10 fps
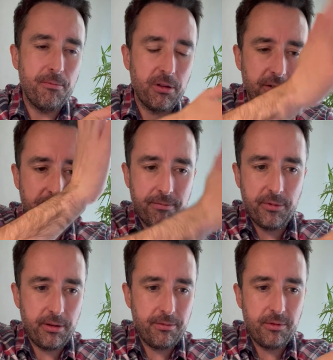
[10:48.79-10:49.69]
We'll do,
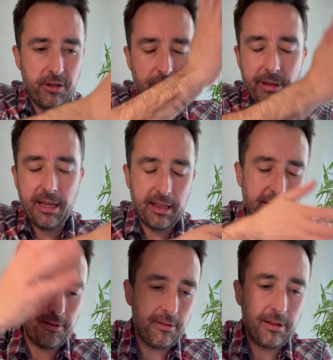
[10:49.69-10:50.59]
you'll be there
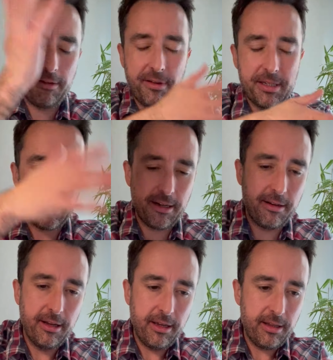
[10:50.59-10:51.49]
left-hand side.
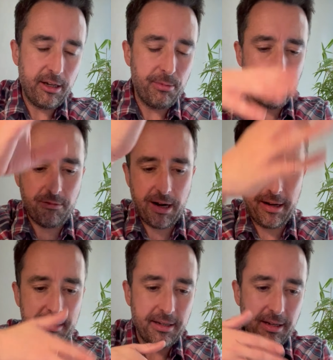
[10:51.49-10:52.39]
They'll be the
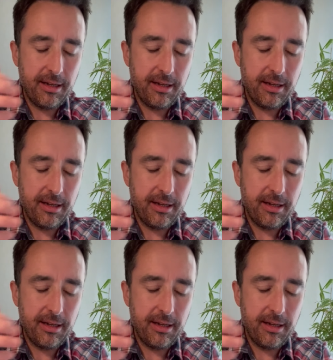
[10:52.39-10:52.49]
right.